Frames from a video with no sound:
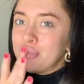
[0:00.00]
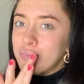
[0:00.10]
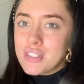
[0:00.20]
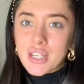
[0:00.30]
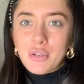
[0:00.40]

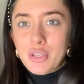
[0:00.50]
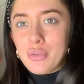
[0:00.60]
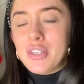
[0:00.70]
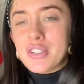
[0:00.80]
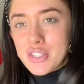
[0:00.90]
it's like when you when
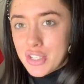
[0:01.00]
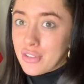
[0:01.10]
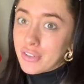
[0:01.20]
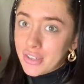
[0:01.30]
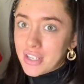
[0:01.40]
you used to do the
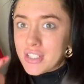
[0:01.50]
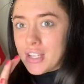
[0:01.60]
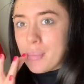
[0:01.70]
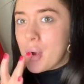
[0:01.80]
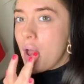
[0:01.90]
foundation
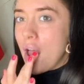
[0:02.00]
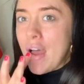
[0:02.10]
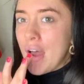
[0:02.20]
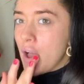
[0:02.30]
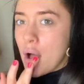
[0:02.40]
though.
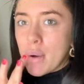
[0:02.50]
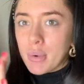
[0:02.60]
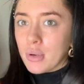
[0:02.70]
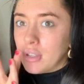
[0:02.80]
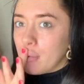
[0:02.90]
Oh my
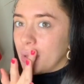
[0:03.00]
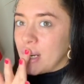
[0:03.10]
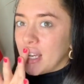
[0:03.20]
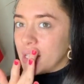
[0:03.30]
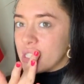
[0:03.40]
god, there were the
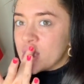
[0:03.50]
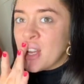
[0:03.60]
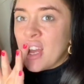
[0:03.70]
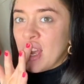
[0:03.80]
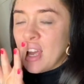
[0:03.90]
days.
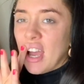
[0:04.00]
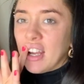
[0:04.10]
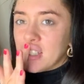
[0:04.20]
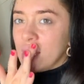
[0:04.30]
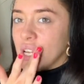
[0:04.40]
I
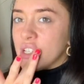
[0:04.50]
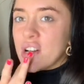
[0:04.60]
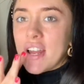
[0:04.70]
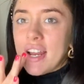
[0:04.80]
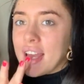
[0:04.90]
used to
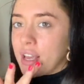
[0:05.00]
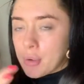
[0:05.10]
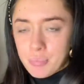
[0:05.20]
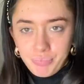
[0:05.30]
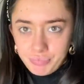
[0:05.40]
literally like
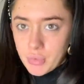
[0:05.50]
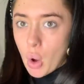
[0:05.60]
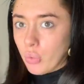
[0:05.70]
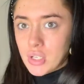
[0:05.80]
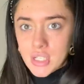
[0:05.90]

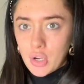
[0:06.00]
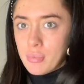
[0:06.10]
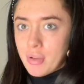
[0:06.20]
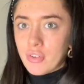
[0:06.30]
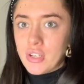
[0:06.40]
only take out
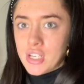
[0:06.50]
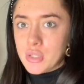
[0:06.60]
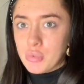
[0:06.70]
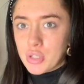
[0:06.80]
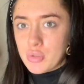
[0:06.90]
my foundation
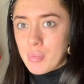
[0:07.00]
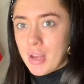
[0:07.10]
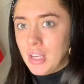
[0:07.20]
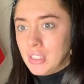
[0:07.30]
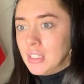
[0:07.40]
brush with me
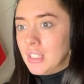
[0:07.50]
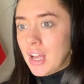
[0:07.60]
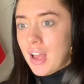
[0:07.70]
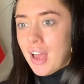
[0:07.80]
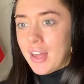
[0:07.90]

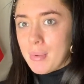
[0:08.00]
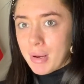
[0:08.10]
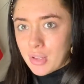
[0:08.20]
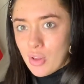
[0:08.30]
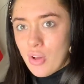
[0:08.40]
and a bit of
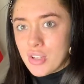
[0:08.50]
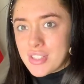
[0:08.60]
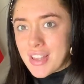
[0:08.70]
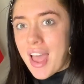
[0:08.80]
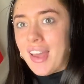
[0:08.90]
gloss
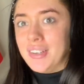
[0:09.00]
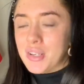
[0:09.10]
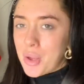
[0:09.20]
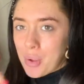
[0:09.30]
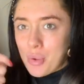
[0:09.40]
and
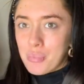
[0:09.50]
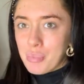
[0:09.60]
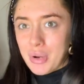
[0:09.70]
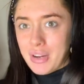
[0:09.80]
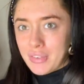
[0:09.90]

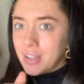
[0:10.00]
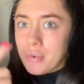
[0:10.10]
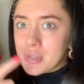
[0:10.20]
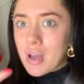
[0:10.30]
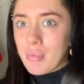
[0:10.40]
whatever it
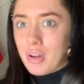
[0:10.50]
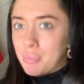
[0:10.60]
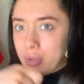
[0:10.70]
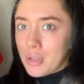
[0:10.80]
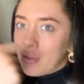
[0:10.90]
was coming off with the